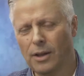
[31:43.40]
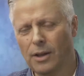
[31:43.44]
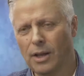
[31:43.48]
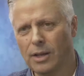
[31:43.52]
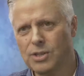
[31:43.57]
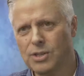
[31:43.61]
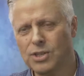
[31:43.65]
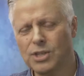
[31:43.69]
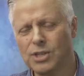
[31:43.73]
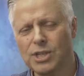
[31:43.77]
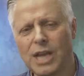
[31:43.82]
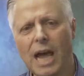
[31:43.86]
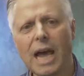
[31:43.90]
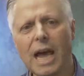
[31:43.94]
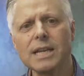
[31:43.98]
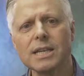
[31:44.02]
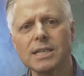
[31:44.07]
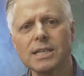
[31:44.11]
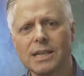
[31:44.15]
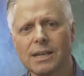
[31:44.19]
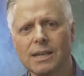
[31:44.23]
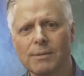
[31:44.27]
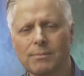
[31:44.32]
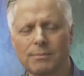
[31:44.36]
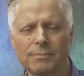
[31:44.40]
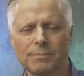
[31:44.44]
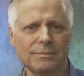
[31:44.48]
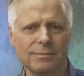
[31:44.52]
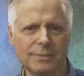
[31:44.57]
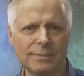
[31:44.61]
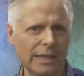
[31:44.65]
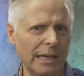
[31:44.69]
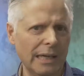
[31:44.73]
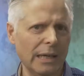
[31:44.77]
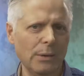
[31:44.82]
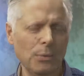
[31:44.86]
Sad as it
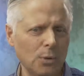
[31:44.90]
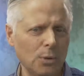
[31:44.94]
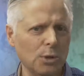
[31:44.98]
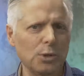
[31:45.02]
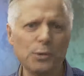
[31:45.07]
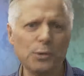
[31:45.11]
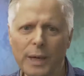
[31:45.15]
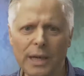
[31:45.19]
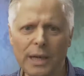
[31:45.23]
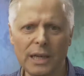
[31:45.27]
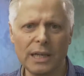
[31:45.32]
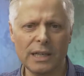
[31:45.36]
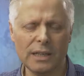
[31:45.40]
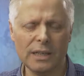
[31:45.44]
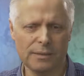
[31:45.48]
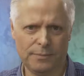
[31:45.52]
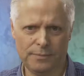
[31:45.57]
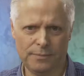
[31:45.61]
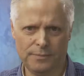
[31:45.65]
would be,